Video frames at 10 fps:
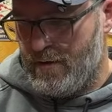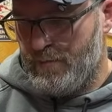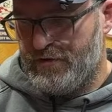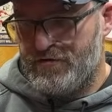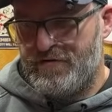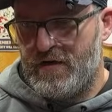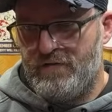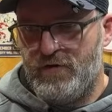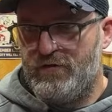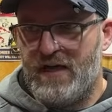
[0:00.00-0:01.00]
But there's very
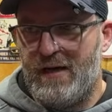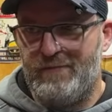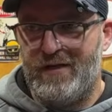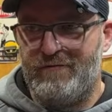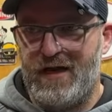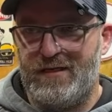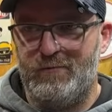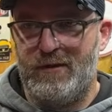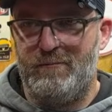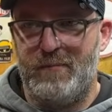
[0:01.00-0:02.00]
few times I've kind of
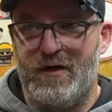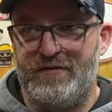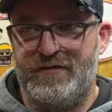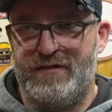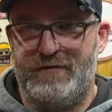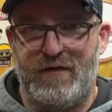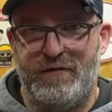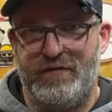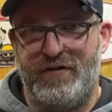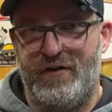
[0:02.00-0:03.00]
went and bought stuff off
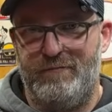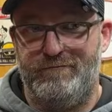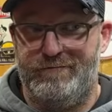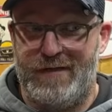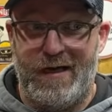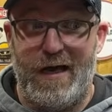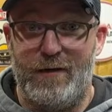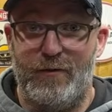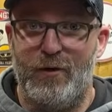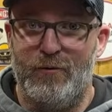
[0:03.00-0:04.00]
of some, I
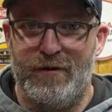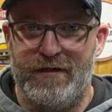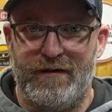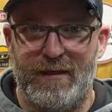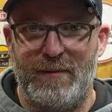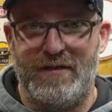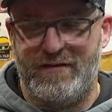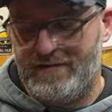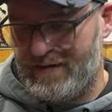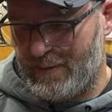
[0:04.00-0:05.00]
don't know anything about
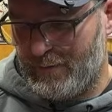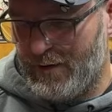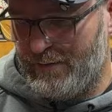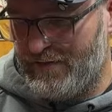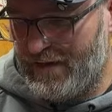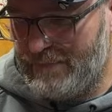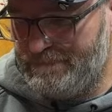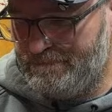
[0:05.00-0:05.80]
this type of website.